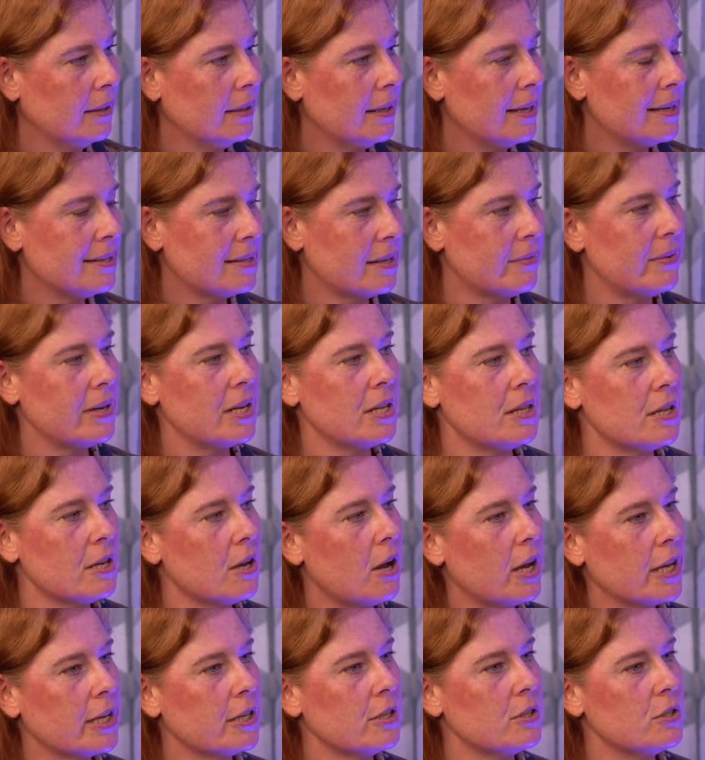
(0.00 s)
Is there anything
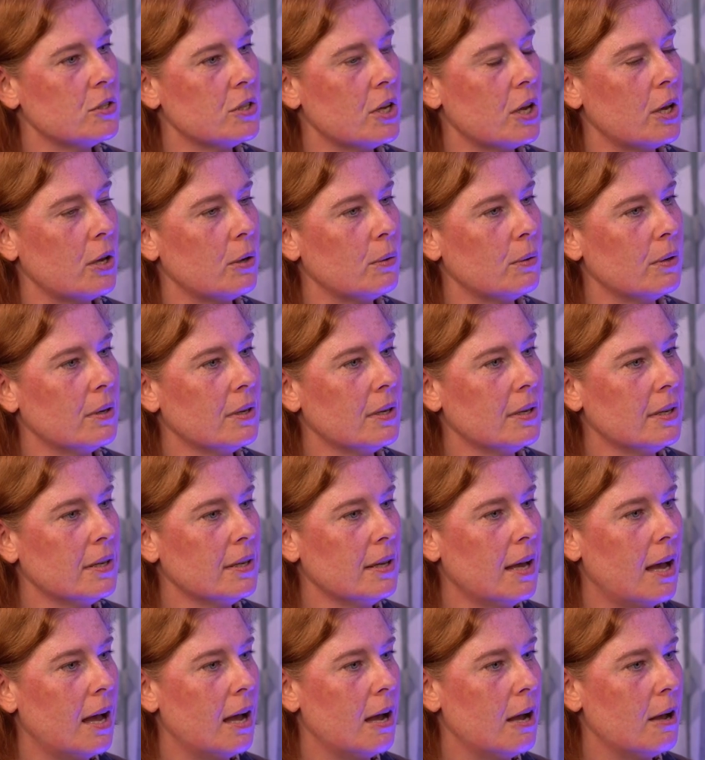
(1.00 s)
I can do
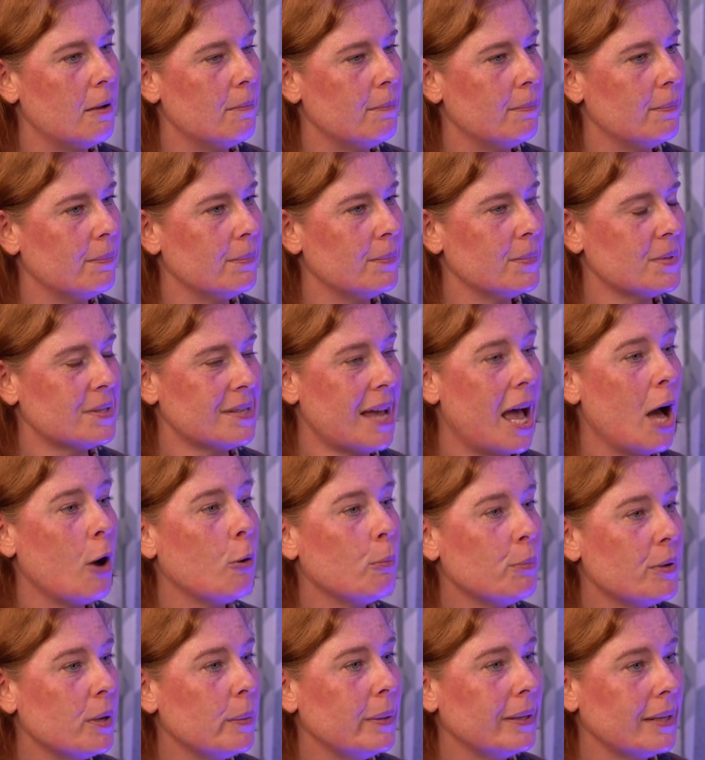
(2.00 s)
to
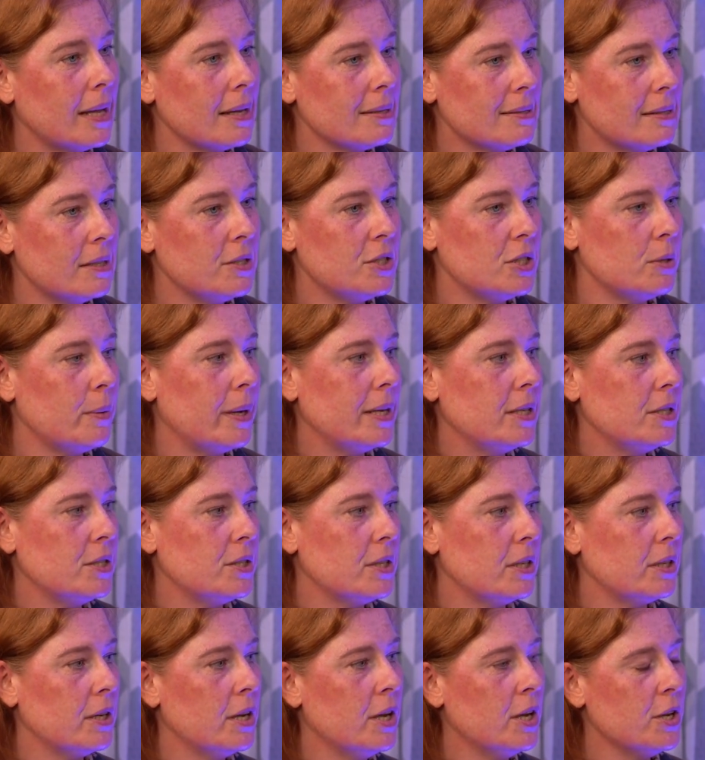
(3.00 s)
help you in that
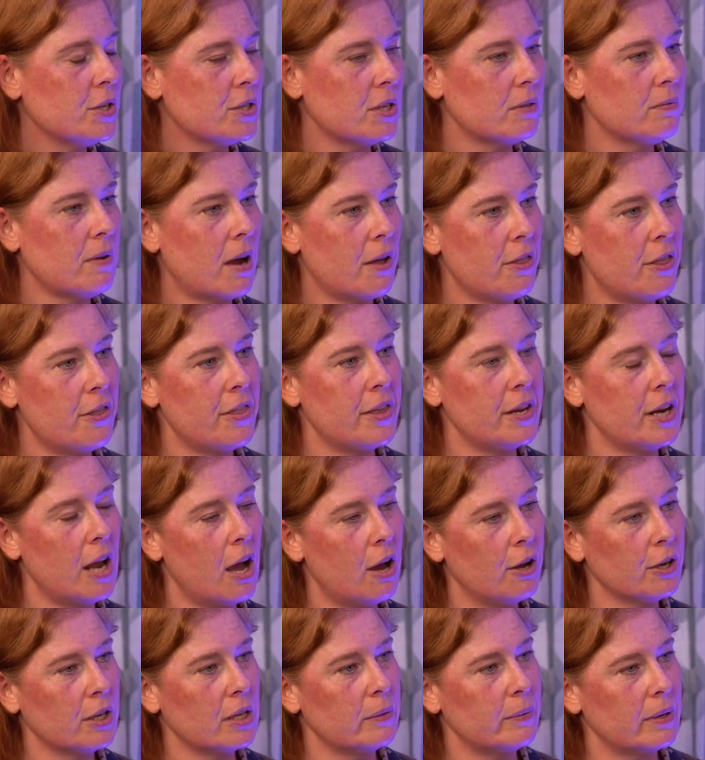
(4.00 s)
situation? So rather than
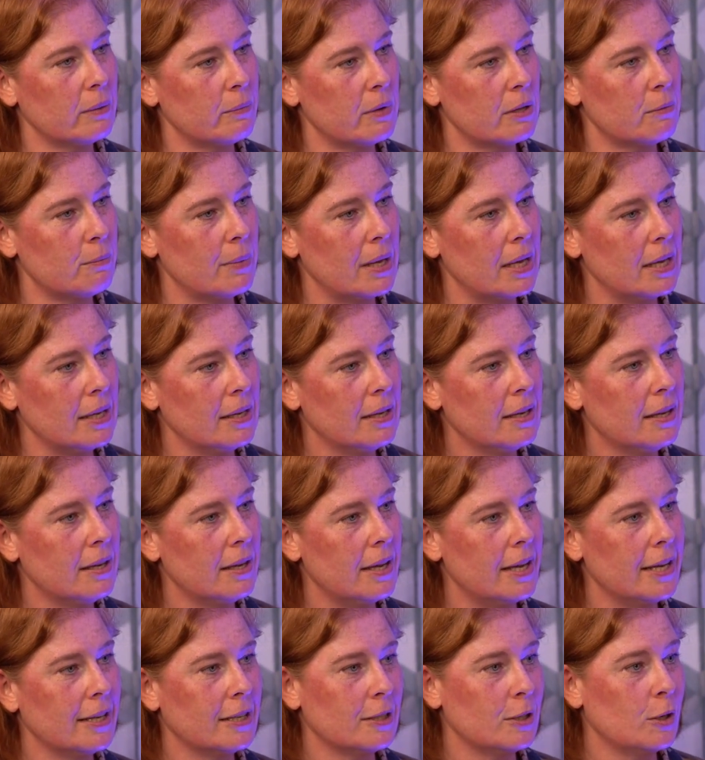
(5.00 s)
arguing with me,
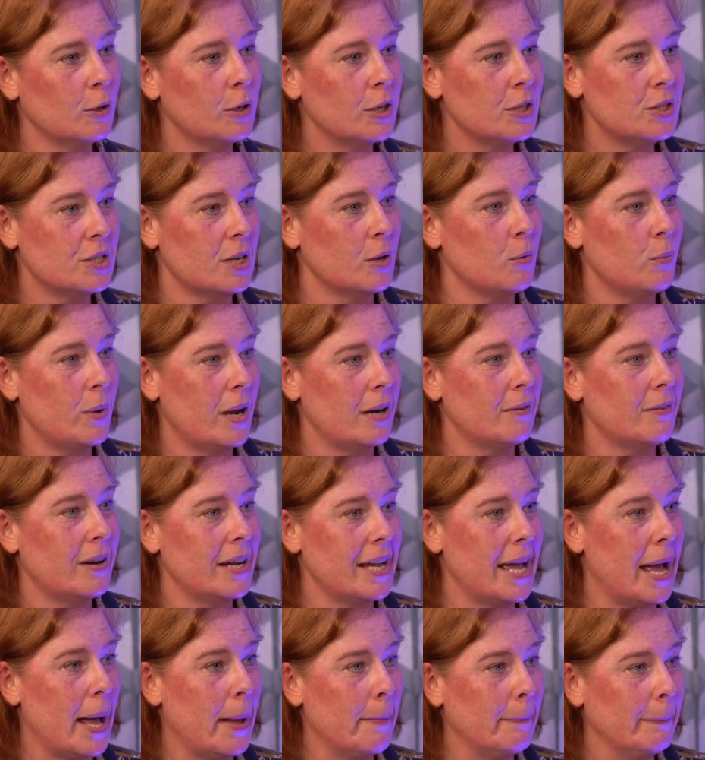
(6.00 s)
acknowledging where I
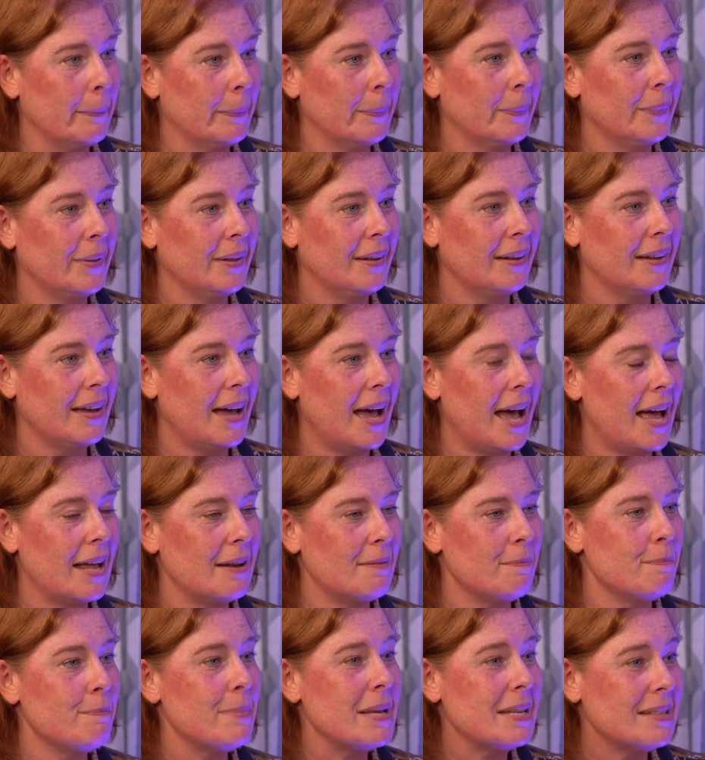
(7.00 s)
am
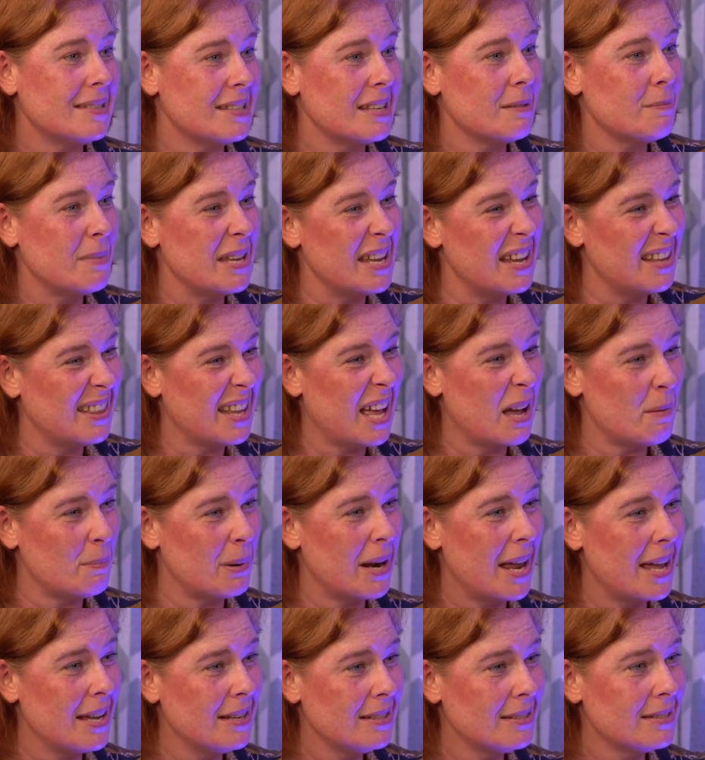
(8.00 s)
and meeting me in that
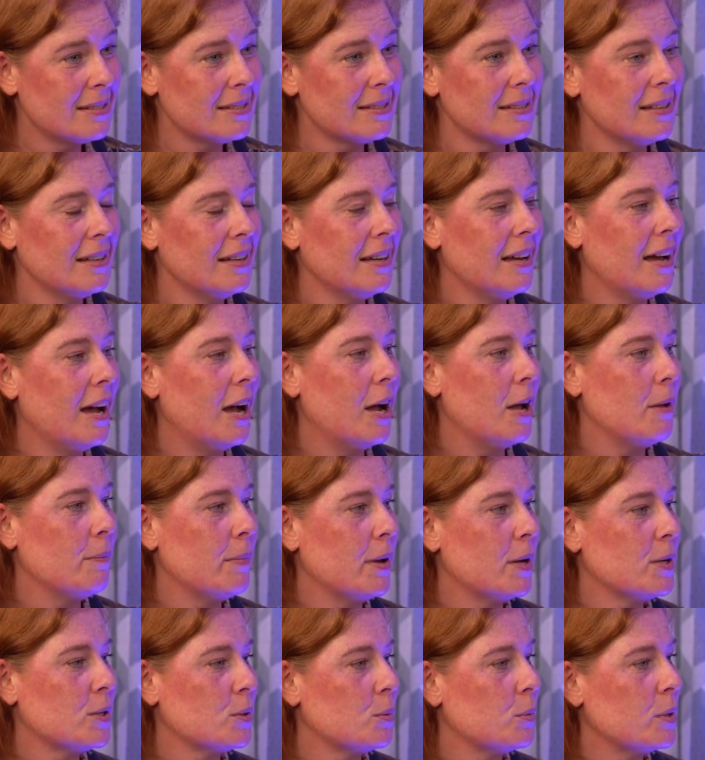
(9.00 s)
place
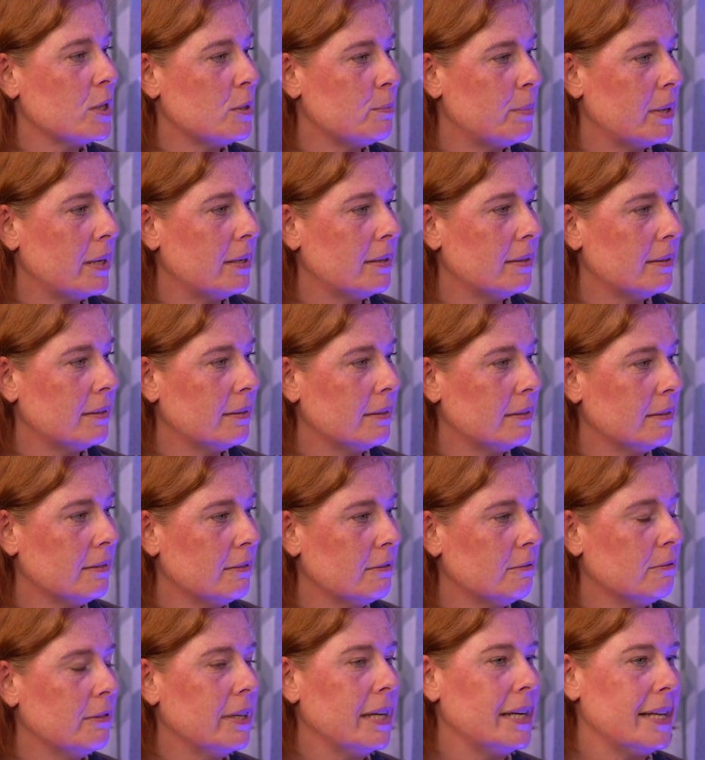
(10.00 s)
has always been
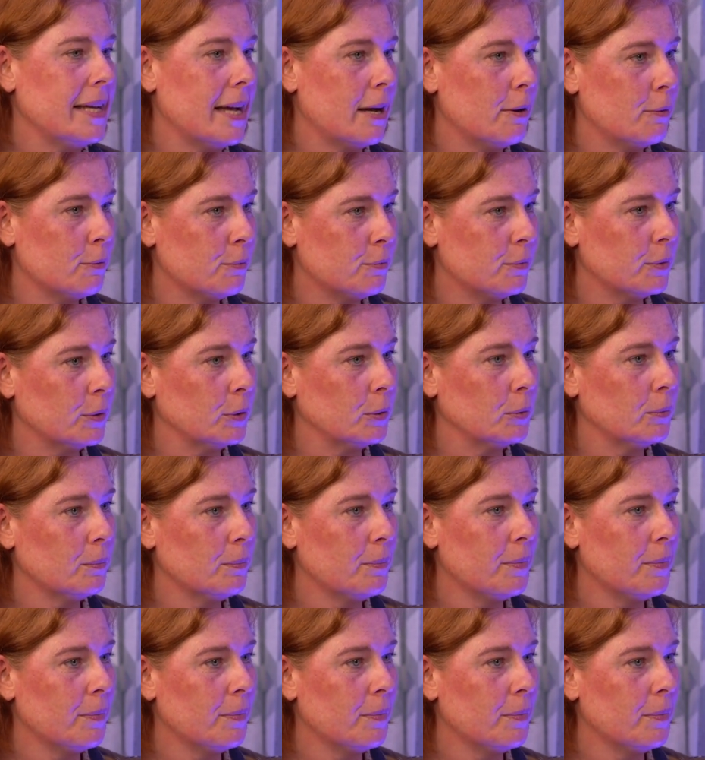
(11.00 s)
really helpful.